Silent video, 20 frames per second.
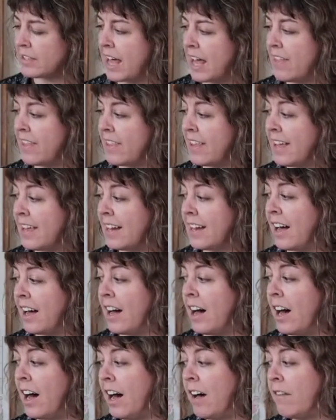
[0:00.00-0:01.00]
And then
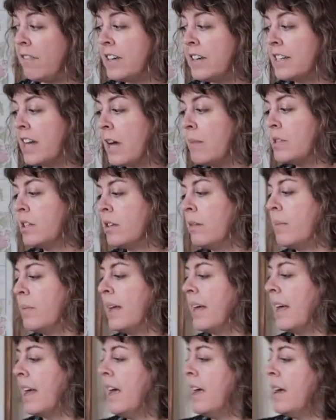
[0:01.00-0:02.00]
oftentimes it'll
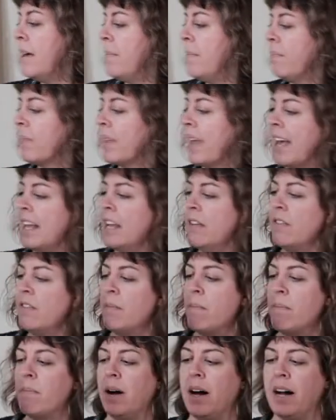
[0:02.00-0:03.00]
be kind of
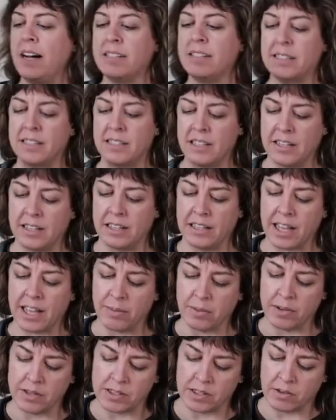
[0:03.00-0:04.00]
embossed on the
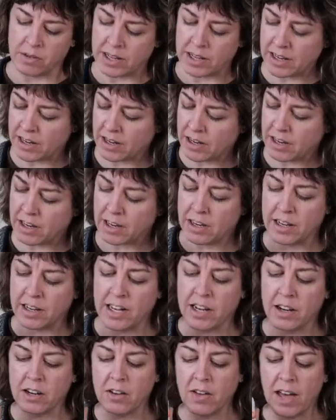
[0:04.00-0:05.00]
label. So here
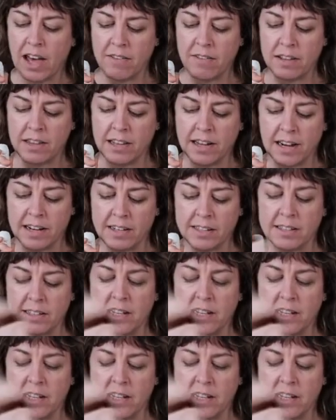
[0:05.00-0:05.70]
you have it there. It's